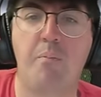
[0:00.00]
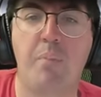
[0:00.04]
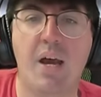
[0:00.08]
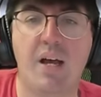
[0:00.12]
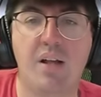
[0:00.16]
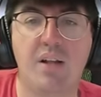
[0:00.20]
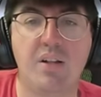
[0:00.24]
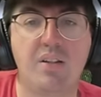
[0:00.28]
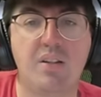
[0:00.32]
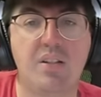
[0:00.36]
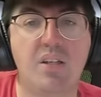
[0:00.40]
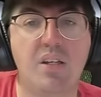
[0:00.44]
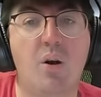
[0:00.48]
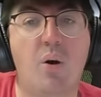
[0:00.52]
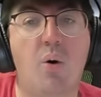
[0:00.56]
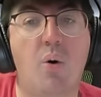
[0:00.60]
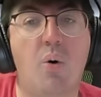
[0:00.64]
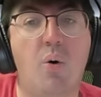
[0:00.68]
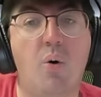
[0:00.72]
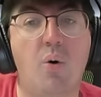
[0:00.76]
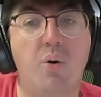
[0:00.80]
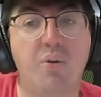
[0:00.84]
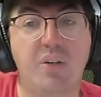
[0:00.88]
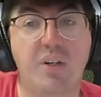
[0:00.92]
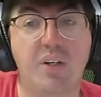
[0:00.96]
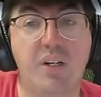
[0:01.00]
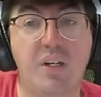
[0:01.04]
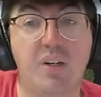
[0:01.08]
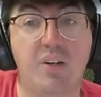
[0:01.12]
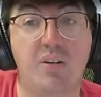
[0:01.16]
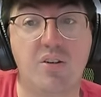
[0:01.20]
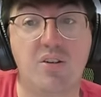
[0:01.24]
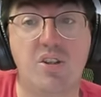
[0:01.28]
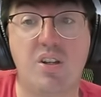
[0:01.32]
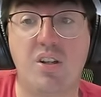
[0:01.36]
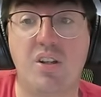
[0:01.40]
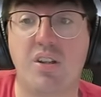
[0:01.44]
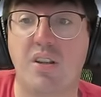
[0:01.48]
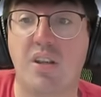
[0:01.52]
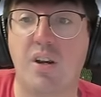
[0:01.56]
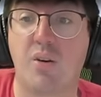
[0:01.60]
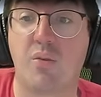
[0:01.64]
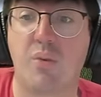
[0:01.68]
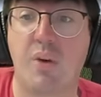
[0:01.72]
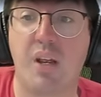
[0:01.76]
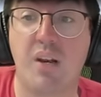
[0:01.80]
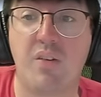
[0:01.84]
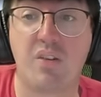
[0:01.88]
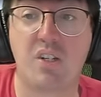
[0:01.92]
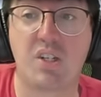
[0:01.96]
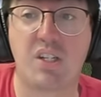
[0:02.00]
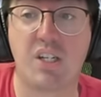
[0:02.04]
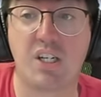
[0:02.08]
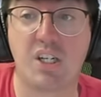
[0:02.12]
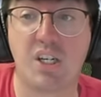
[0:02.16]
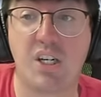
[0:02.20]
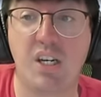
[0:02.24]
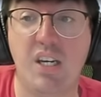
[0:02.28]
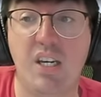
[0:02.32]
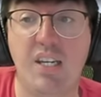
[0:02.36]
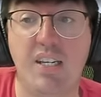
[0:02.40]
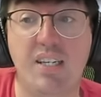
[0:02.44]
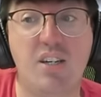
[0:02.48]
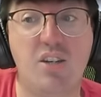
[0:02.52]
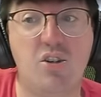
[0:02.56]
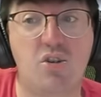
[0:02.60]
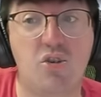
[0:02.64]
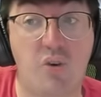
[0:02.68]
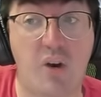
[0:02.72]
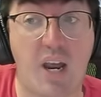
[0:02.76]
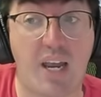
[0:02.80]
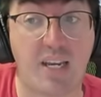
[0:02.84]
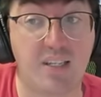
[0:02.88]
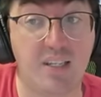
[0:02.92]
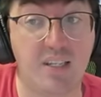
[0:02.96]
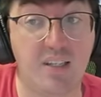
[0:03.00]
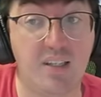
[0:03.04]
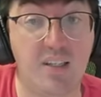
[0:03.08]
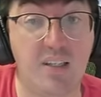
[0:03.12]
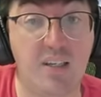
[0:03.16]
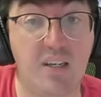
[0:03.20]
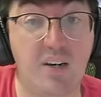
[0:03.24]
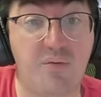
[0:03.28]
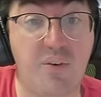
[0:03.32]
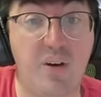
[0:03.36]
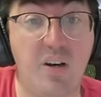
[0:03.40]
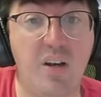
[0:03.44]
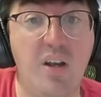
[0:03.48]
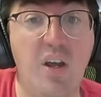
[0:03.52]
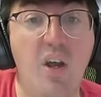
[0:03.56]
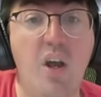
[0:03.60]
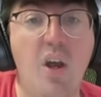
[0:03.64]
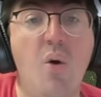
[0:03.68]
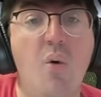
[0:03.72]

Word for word: balancing older heroes so that their range selection isn't drastically different